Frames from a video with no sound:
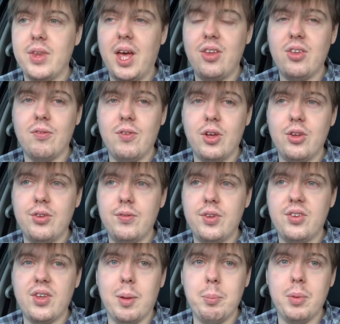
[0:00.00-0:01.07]
That is the 1st
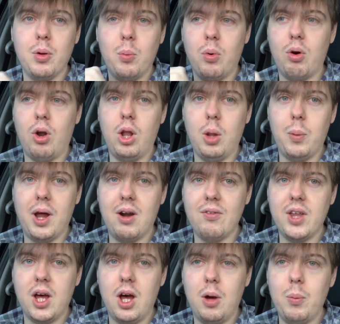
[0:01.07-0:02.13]
of December. We're all aware
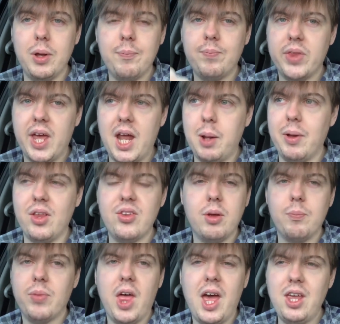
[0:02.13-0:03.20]
of that, aren't we? Anyway,
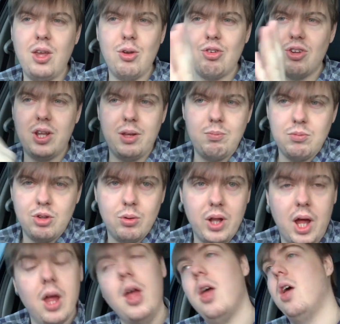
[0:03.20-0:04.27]
so I usually do
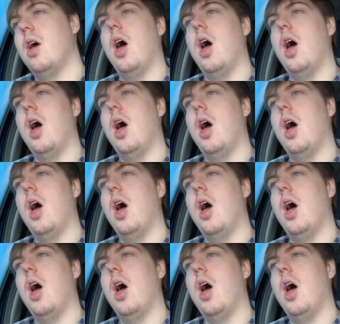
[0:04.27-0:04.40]
that.